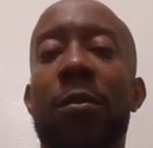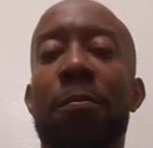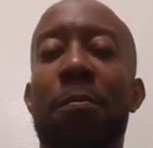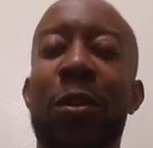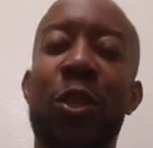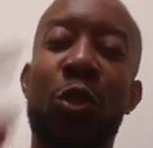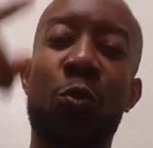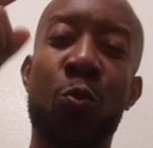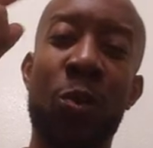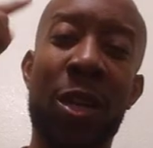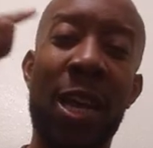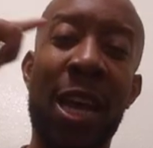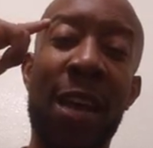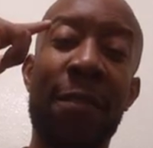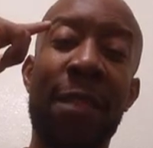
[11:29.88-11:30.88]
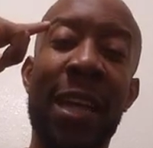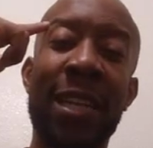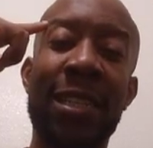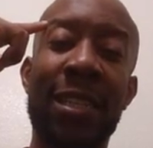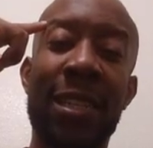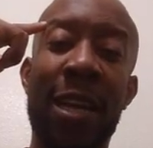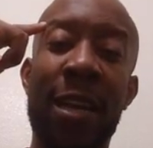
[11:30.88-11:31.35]
but you want to have that
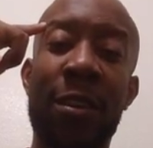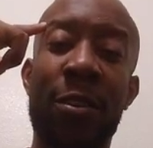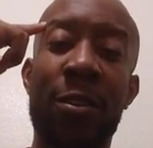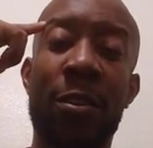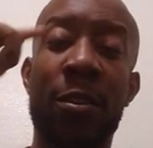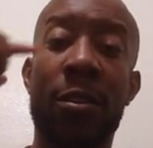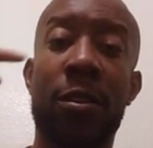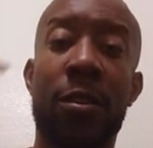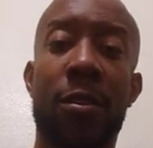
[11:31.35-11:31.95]
standard.